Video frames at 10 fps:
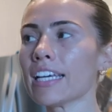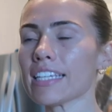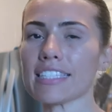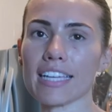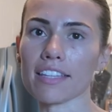
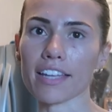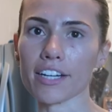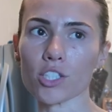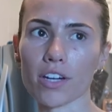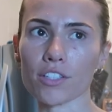He's the
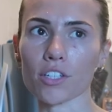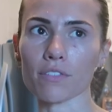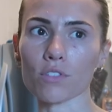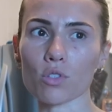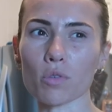athletic director of
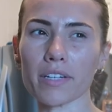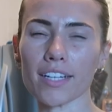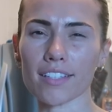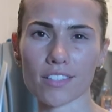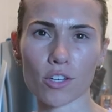the school, but he
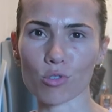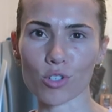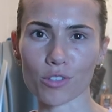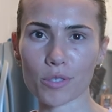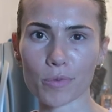doesn't coach
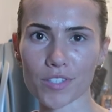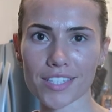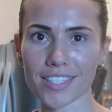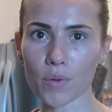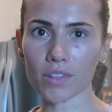all the sports
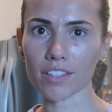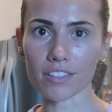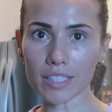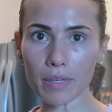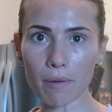because that would
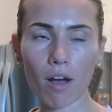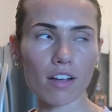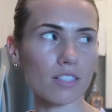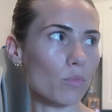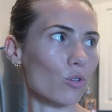literally be
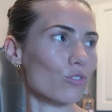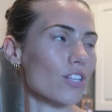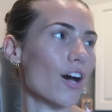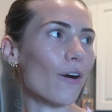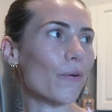impossible.
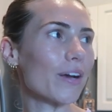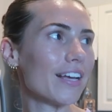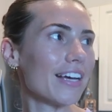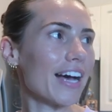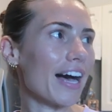So
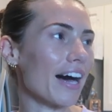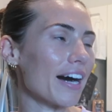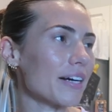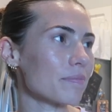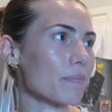
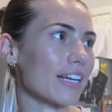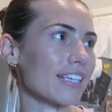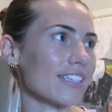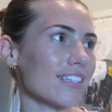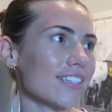but
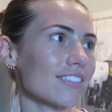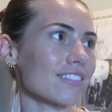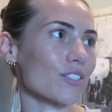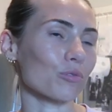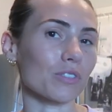he
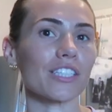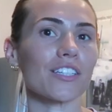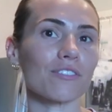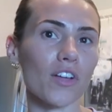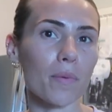is a really
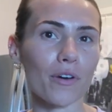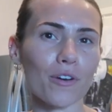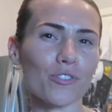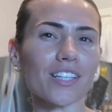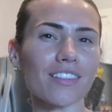good volleyball
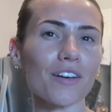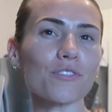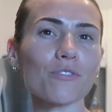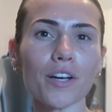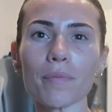coach and he
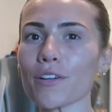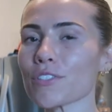loves volleyball.